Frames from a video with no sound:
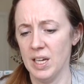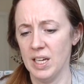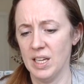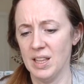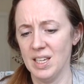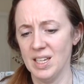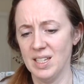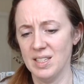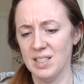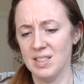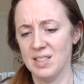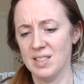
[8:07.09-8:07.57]
like
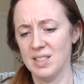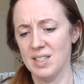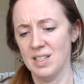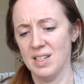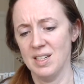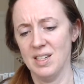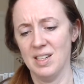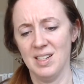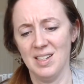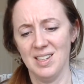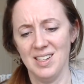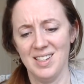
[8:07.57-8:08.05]
this.
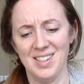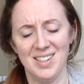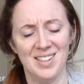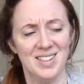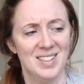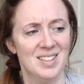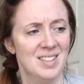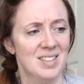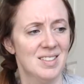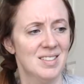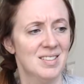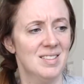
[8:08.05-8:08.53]

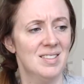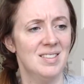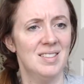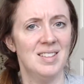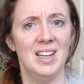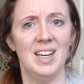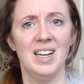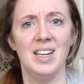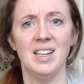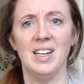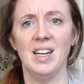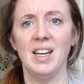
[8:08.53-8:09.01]

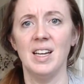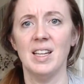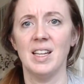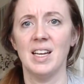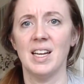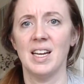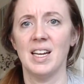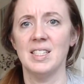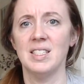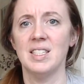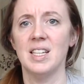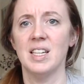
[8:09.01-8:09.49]
And
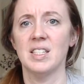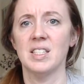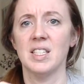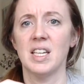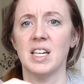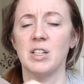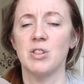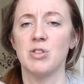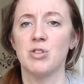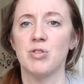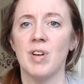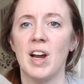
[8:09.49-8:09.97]
like I said, it's
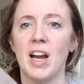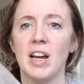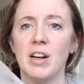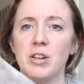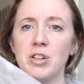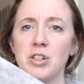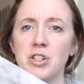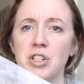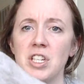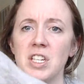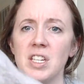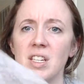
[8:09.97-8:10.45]
like dryer
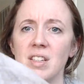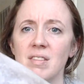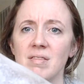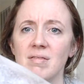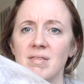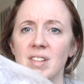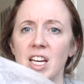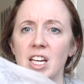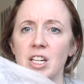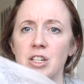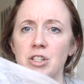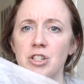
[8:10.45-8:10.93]

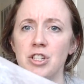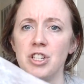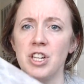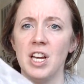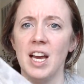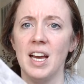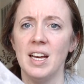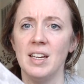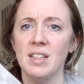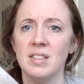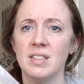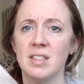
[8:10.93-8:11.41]

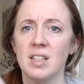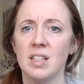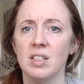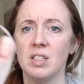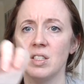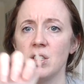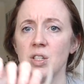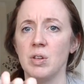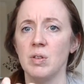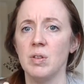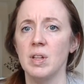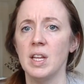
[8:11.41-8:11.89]
sheet-ish-esque.
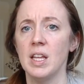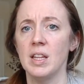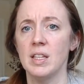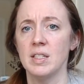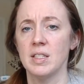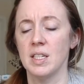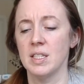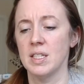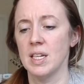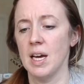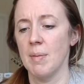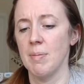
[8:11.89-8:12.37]
So you lay this
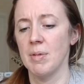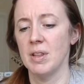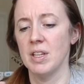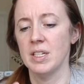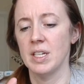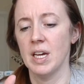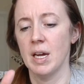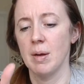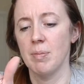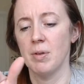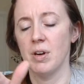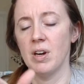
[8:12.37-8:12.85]
on top of the
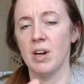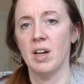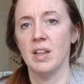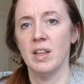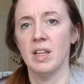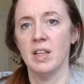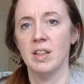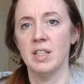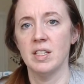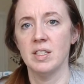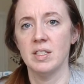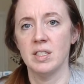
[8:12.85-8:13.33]
diaper, and
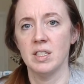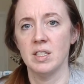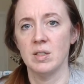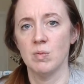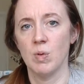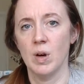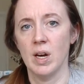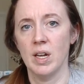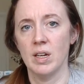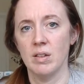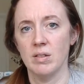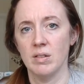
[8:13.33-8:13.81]
then this is
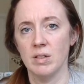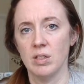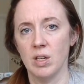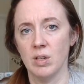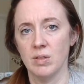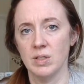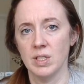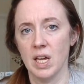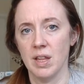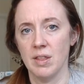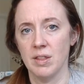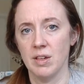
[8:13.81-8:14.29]
what
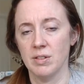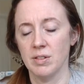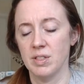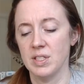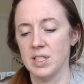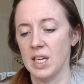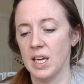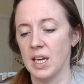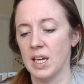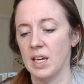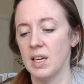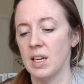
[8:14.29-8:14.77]
goes on their
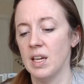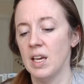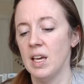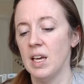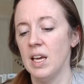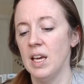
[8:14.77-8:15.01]
skin.